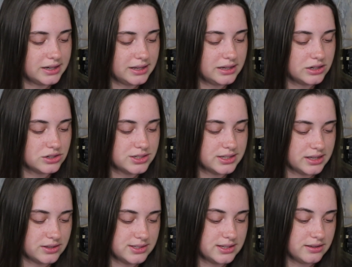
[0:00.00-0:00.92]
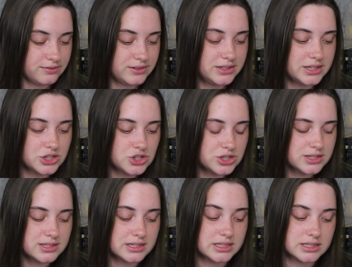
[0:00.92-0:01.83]
to hear sounds of
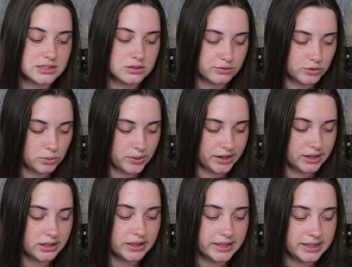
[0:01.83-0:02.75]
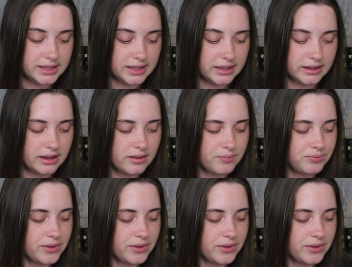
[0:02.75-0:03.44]
dishes and silverware clinking,